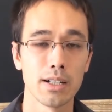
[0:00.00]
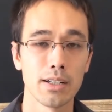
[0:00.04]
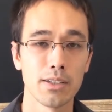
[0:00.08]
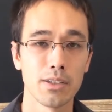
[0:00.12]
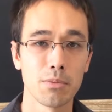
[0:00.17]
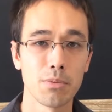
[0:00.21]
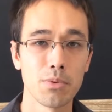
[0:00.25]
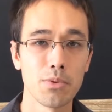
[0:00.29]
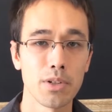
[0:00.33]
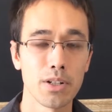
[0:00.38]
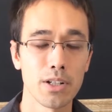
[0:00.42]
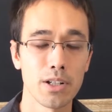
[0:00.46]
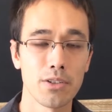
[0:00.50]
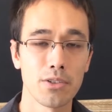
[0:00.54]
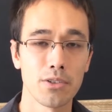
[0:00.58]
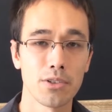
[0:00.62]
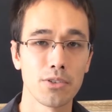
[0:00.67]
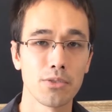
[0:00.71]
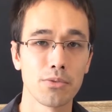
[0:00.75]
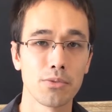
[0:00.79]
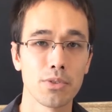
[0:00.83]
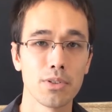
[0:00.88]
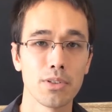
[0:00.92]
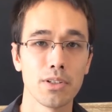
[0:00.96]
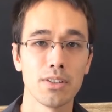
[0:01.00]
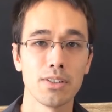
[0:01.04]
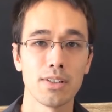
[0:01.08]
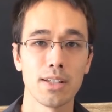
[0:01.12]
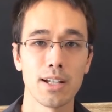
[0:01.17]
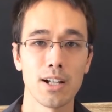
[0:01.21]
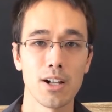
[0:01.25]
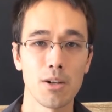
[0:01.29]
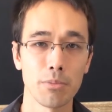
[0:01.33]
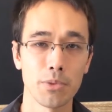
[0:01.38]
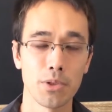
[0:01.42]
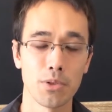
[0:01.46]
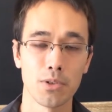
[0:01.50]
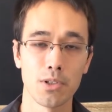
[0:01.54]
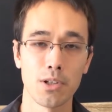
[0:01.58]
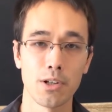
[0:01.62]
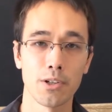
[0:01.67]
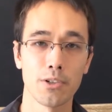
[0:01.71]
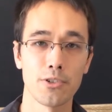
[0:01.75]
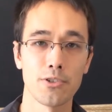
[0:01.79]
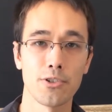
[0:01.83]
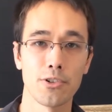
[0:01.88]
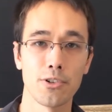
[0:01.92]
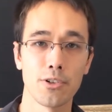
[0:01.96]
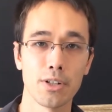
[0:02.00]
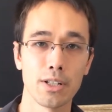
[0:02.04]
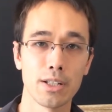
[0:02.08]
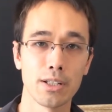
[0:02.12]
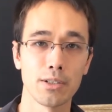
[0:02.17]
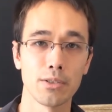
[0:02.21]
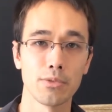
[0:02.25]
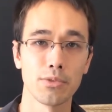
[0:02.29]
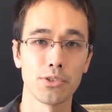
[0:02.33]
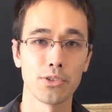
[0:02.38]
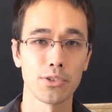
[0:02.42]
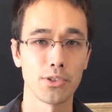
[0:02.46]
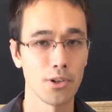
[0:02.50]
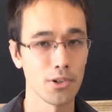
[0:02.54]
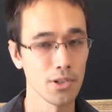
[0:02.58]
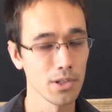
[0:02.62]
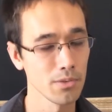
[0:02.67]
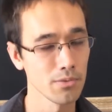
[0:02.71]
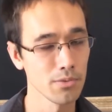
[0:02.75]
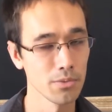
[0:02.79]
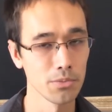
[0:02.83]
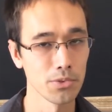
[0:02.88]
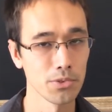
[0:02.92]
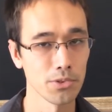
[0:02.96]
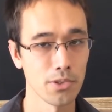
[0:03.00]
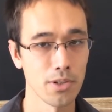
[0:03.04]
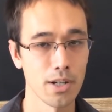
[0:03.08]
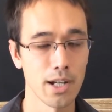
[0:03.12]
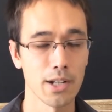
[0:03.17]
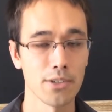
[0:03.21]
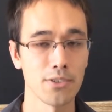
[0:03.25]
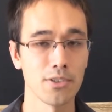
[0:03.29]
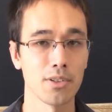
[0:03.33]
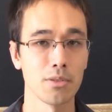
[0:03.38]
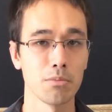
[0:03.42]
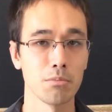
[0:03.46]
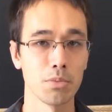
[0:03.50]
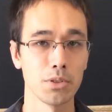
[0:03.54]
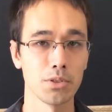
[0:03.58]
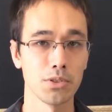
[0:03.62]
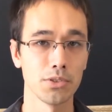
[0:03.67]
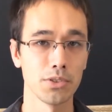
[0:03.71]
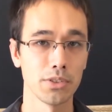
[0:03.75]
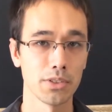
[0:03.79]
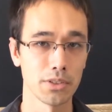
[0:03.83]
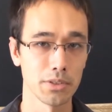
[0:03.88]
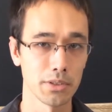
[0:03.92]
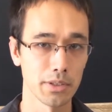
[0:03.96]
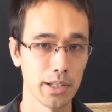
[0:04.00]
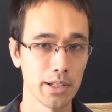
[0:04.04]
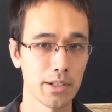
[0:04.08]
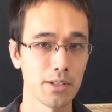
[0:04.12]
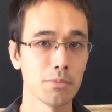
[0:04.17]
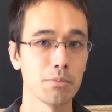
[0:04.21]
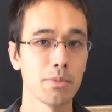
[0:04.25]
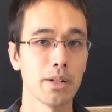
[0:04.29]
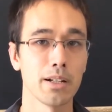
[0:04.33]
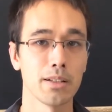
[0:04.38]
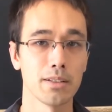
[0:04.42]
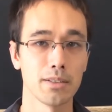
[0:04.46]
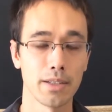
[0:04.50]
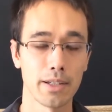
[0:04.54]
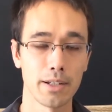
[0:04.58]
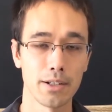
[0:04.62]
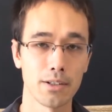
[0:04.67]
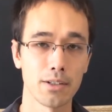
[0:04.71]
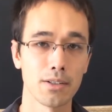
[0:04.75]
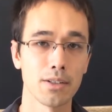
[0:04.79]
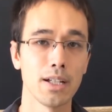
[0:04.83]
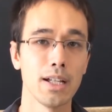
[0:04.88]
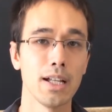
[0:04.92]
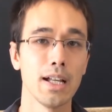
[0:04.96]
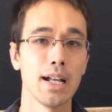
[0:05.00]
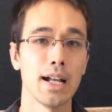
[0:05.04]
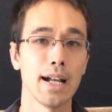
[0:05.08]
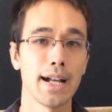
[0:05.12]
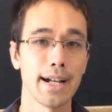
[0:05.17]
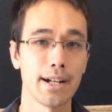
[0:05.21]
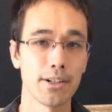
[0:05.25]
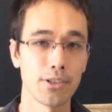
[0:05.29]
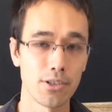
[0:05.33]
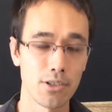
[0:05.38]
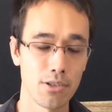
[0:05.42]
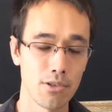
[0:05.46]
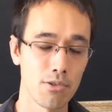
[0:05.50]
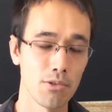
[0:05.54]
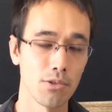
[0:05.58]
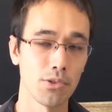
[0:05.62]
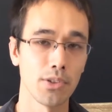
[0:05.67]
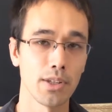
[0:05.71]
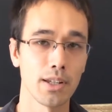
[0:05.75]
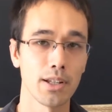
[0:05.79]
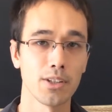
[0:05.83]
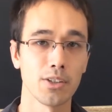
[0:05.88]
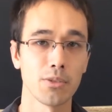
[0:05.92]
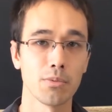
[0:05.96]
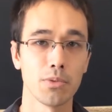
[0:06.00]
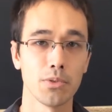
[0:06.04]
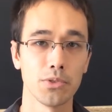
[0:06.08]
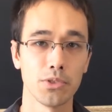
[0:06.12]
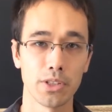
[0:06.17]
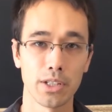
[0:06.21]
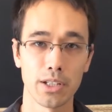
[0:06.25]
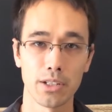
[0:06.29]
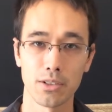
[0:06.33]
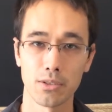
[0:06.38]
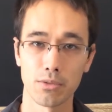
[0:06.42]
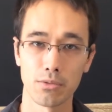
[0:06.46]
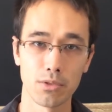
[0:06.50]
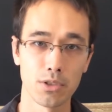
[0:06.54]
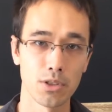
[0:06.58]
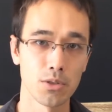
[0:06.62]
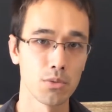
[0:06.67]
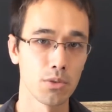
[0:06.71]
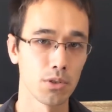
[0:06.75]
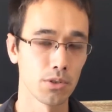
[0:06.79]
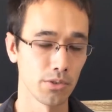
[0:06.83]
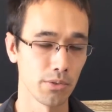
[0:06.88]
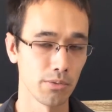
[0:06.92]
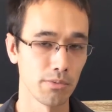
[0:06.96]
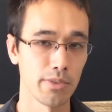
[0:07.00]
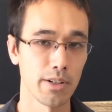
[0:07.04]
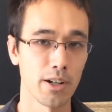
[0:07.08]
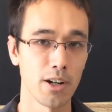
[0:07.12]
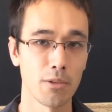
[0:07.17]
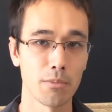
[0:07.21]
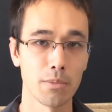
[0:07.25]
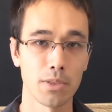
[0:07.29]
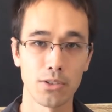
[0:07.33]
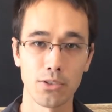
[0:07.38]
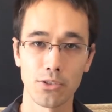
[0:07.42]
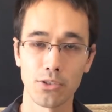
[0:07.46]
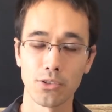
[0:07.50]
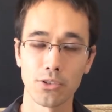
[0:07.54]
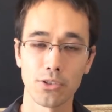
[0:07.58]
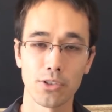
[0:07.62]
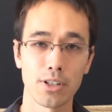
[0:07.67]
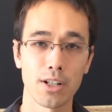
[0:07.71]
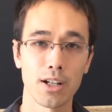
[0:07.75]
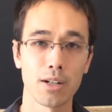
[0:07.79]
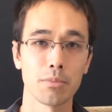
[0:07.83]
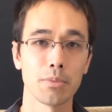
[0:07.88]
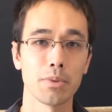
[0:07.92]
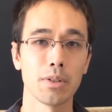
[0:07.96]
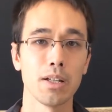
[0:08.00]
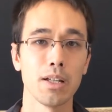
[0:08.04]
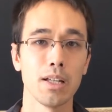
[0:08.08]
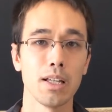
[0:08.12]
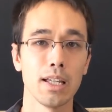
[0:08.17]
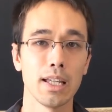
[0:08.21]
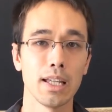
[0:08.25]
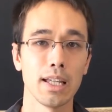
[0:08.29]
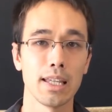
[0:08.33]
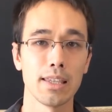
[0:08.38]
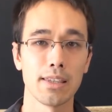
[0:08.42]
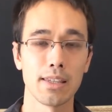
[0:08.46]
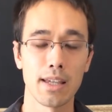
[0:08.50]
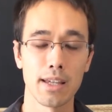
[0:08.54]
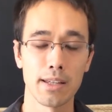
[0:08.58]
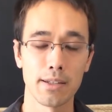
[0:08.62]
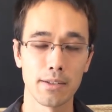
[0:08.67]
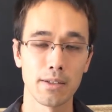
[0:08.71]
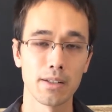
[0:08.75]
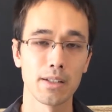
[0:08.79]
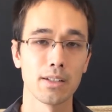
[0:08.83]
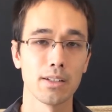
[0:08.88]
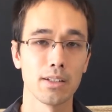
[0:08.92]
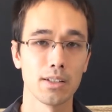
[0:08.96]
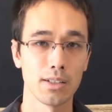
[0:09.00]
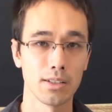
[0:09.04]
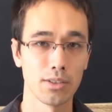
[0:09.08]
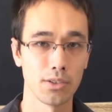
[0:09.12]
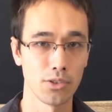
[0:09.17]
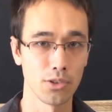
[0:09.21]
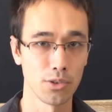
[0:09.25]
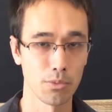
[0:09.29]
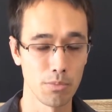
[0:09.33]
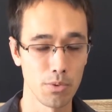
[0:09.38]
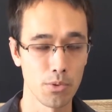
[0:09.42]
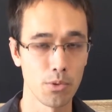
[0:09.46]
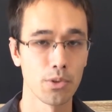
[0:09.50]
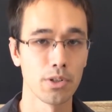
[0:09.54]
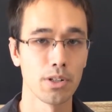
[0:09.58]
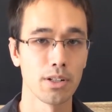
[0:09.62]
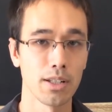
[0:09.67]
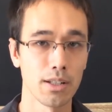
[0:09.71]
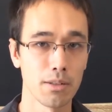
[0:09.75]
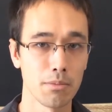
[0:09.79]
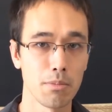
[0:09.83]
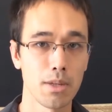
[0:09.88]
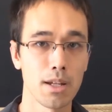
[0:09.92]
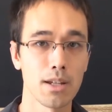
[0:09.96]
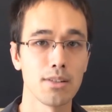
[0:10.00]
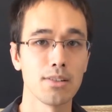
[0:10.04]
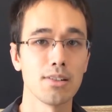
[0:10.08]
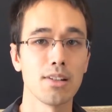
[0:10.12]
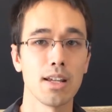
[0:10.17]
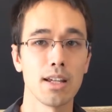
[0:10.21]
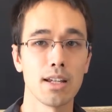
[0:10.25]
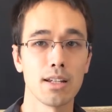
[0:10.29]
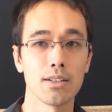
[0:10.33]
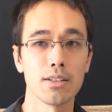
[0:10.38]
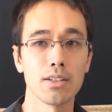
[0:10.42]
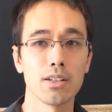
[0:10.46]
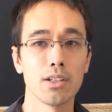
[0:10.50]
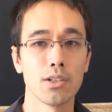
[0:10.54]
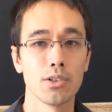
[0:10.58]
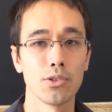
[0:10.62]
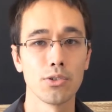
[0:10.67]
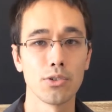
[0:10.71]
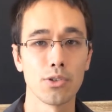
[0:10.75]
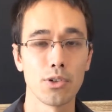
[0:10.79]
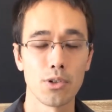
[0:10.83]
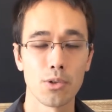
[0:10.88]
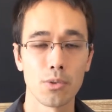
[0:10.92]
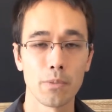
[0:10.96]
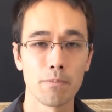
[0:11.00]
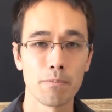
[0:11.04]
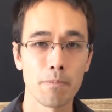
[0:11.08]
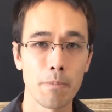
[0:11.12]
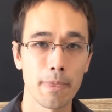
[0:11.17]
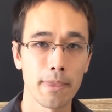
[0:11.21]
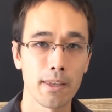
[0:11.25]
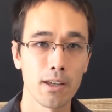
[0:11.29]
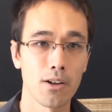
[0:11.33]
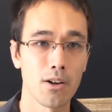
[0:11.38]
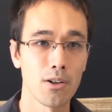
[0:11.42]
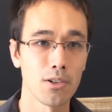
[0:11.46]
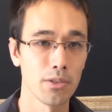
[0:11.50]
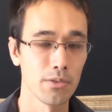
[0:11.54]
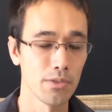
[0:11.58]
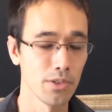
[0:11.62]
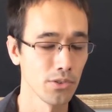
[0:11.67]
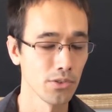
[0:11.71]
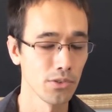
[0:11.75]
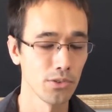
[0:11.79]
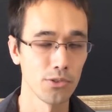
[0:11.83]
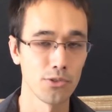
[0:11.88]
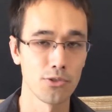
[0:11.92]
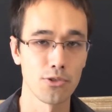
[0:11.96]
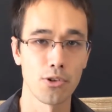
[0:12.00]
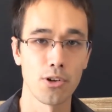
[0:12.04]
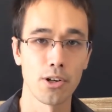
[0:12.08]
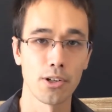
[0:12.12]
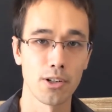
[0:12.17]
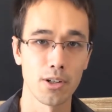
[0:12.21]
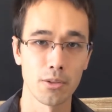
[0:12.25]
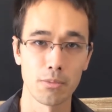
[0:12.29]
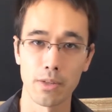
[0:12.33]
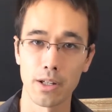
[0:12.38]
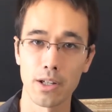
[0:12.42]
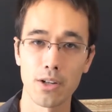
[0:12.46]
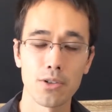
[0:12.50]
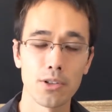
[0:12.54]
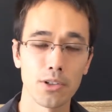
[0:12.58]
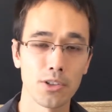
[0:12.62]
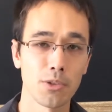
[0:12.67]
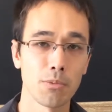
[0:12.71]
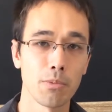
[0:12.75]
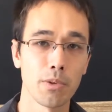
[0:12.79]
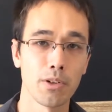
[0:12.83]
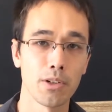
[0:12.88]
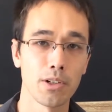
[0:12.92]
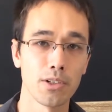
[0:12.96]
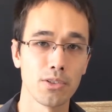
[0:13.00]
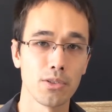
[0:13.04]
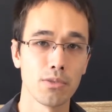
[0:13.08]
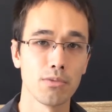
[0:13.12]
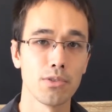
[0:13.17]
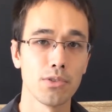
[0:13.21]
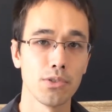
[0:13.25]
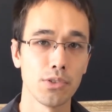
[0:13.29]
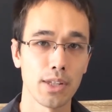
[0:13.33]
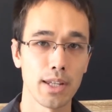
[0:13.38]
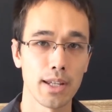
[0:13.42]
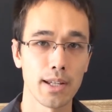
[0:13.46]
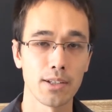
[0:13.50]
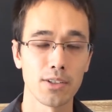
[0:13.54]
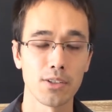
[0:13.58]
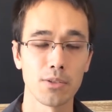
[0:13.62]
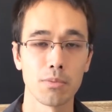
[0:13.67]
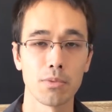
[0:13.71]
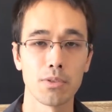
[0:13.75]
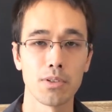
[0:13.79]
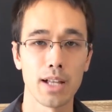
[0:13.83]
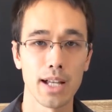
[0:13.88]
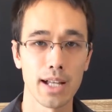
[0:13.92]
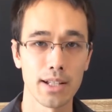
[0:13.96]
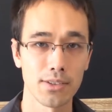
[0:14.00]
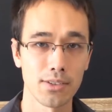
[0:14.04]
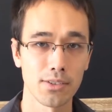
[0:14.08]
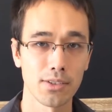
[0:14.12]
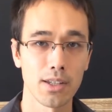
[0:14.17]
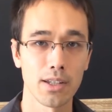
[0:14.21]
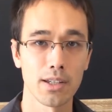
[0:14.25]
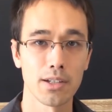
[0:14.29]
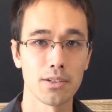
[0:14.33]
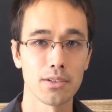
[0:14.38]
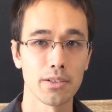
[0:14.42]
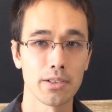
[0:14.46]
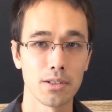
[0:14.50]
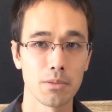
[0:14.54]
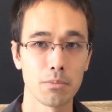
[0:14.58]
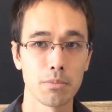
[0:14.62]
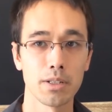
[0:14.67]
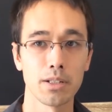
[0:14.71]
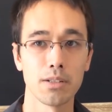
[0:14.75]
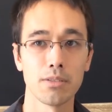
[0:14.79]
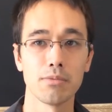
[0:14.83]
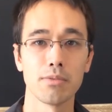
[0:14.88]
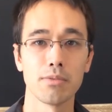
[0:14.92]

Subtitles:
The point here is really to help you along a journey of starting from scratch and building layer by layer. How do you use Ansible to get a real-world environment stood up and then supported and maintained? So all of this is drawing on my own experience of using Ansible at scale in a big